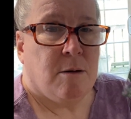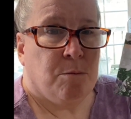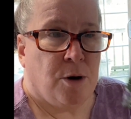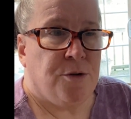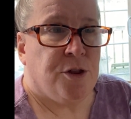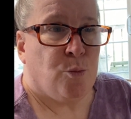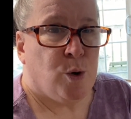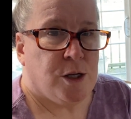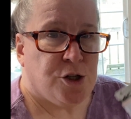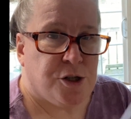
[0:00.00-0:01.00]
both of
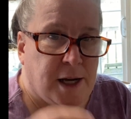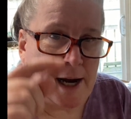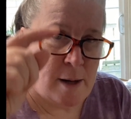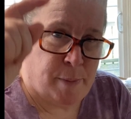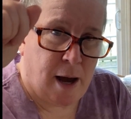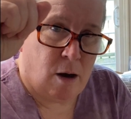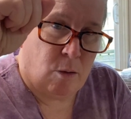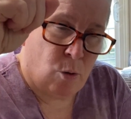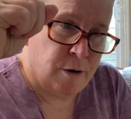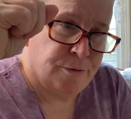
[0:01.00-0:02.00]
which stayed about
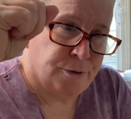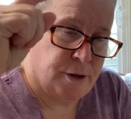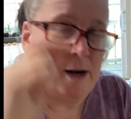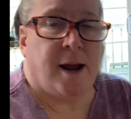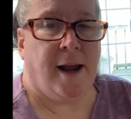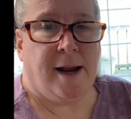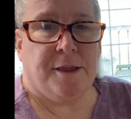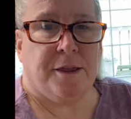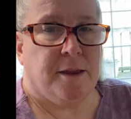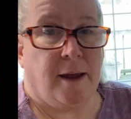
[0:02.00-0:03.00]
1 foot in
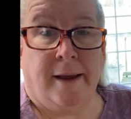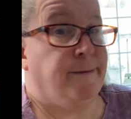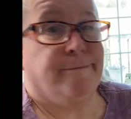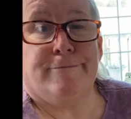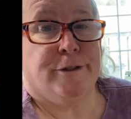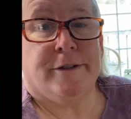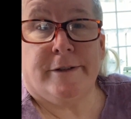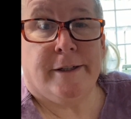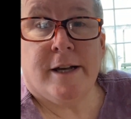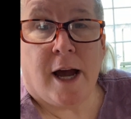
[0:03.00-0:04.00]
height and just
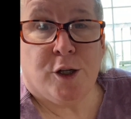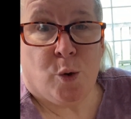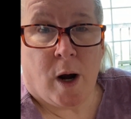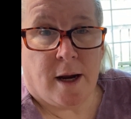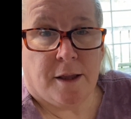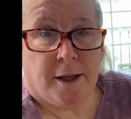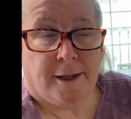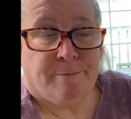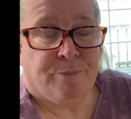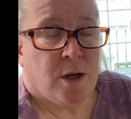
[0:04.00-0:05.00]
did not do anything.